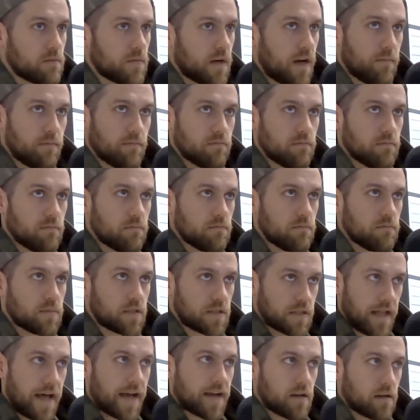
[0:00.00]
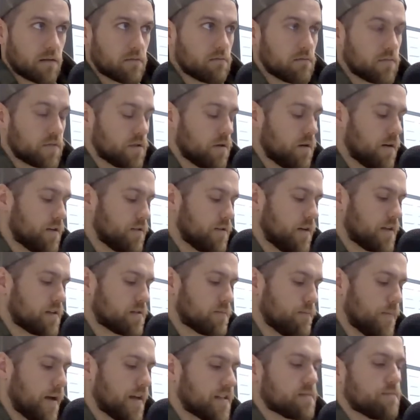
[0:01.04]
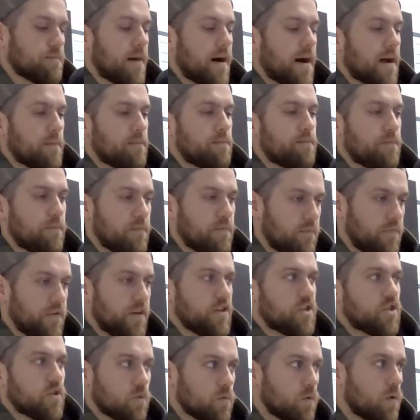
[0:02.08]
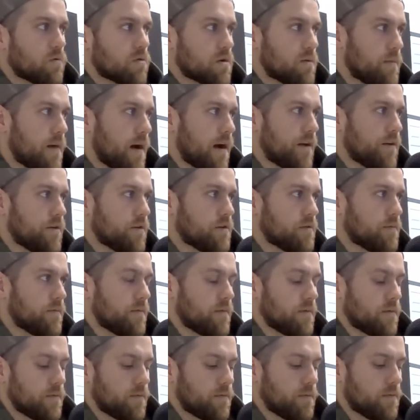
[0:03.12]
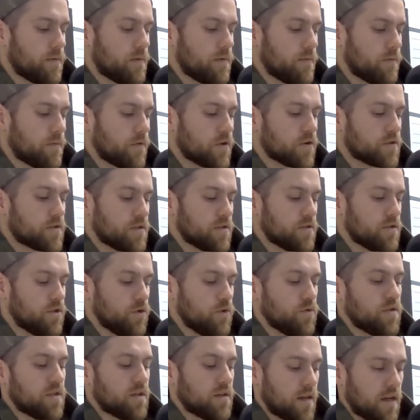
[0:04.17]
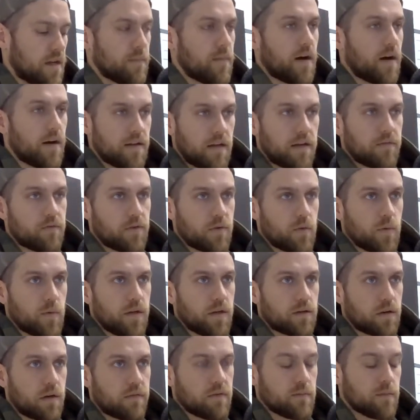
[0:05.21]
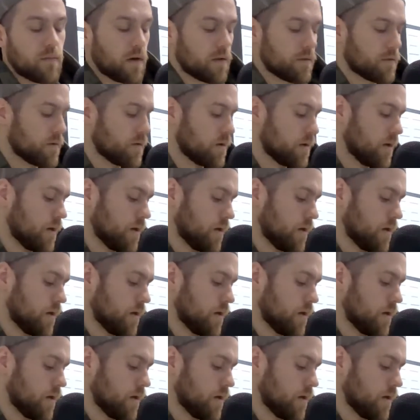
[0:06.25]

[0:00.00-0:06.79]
I'm slacking. So that's my visual reminder versus using an in-body every week or every month.